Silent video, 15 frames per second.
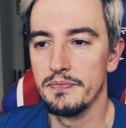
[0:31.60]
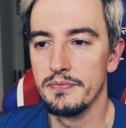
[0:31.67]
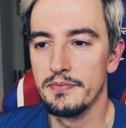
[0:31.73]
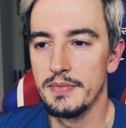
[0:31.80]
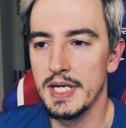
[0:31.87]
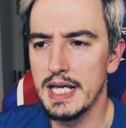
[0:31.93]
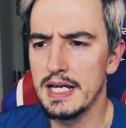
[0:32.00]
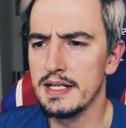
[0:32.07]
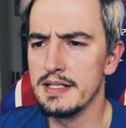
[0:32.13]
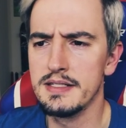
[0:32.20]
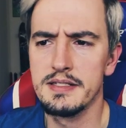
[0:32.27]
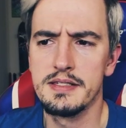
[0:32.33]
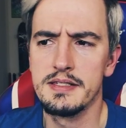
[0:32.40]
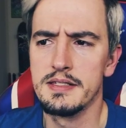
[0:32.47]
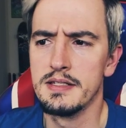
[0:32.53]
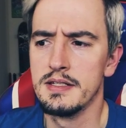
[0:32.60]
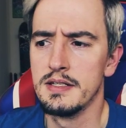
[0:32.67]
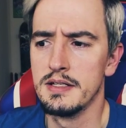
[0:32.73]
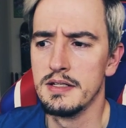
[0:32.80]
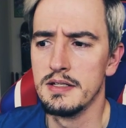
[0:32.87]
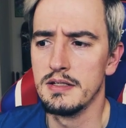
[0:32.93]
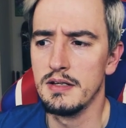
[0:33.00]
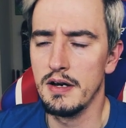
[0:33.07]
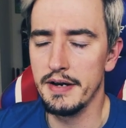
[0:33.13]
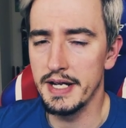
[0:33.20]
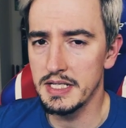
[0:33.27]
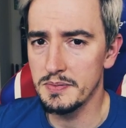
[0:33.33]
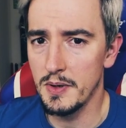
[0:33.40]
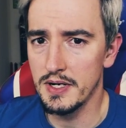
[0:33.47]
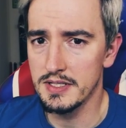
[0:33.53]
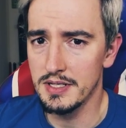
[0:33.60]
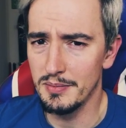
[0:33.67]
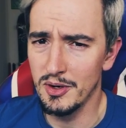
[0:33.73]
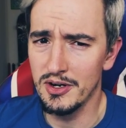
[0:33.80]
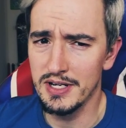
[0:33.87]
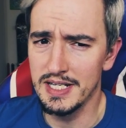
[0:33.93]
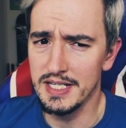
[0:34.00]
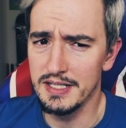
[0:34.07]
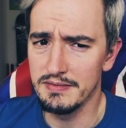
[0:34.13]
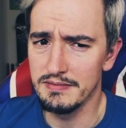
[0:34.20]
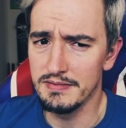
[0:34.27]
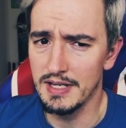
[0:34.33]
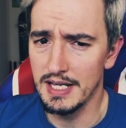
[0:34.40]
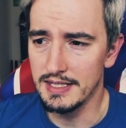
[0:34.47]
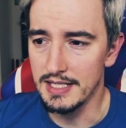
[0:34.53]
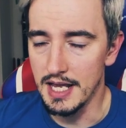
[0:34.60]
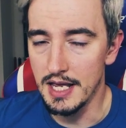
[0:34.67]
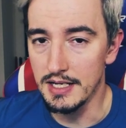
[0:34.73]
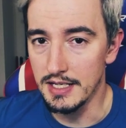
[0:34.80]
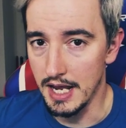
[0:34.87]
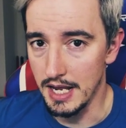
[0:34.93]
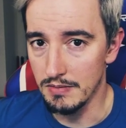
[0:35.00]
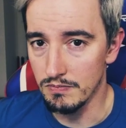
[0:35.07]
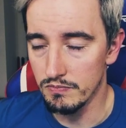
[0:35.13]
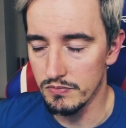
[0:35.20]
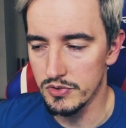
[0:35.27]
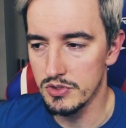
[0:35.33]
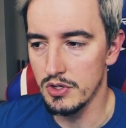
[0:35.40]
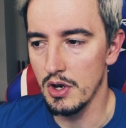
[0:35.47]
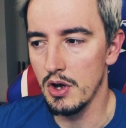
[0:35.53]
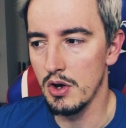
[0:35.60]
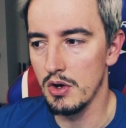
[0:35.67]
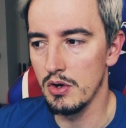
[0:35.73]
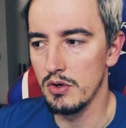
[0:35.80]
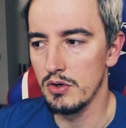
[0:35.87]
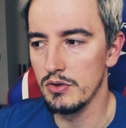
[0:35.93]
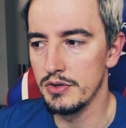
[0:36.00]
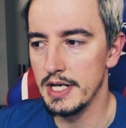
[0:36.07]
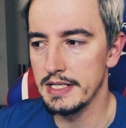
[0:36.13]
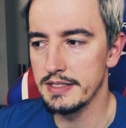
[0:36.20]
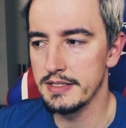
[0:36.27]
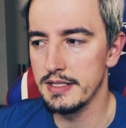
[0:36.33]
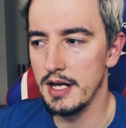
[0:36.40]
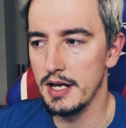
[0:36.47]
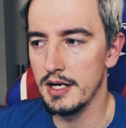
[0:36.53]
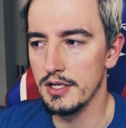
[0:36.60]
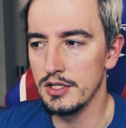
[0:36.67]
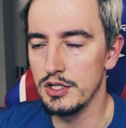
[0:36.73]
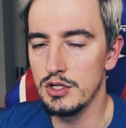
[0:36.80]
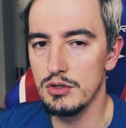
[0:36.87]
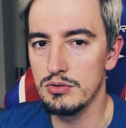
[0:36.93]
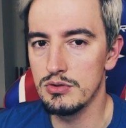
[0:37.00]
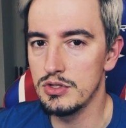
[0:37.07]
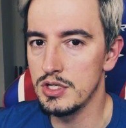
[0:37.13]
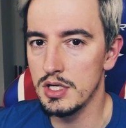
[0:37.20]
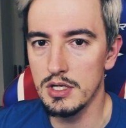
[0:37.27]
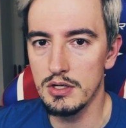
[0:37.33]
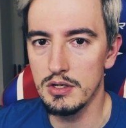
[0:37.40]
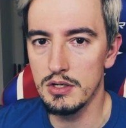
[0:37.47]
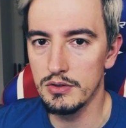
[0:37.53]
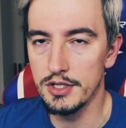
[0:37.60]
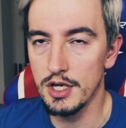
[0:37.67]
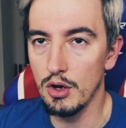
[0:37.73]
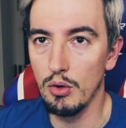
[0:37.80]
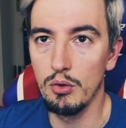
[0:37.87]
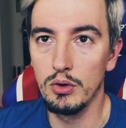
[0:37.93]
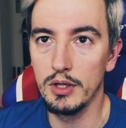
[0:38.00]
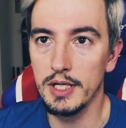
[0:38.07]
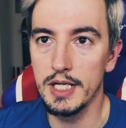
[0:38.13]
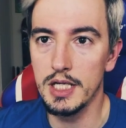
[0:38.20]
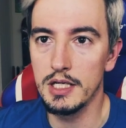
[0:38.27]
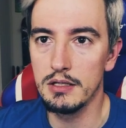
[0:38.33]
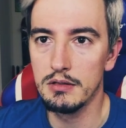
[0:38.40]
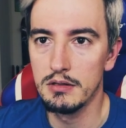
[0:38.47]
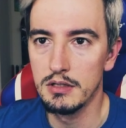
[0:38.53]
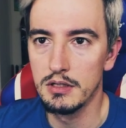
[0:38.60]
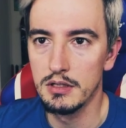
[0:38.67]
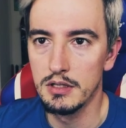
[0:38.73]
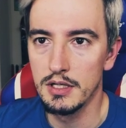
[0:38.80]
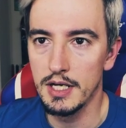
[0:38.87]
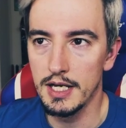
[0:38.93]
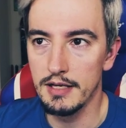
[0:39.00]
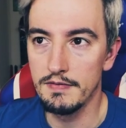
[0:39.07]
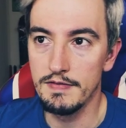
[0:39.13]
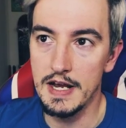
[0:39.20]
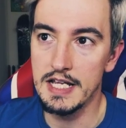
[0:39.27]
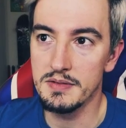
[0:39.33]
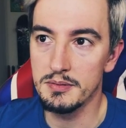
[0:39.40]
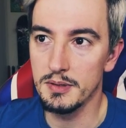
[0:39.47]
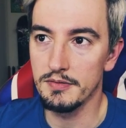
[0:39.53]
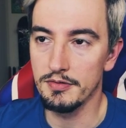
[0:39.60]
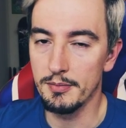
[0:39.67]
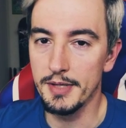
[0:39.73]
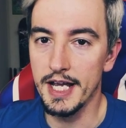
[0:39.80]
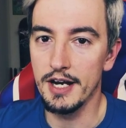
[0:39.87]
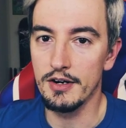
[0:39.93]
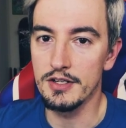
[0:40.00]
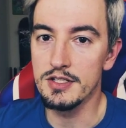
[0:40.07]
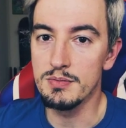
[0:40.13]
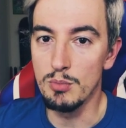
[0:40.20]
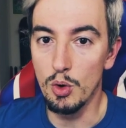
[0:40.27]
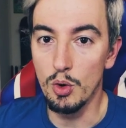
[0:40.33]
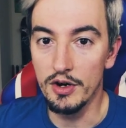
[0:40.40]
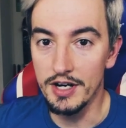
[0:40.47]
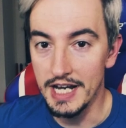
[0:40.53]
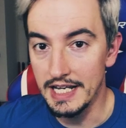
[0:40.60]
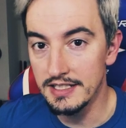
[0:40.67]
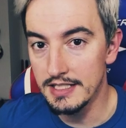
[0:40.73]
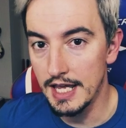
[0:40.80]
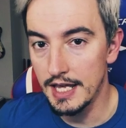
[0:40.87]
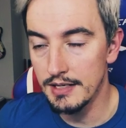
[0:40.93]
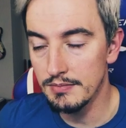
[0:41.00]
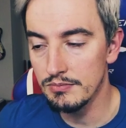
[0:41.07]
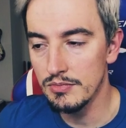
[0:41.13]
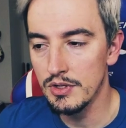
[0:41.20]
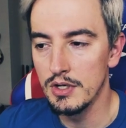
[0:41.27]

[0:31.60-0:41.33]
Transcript: Because on Xbox, I'm already at the end game, so that's not a huge deal. The only advancement from there is more end game,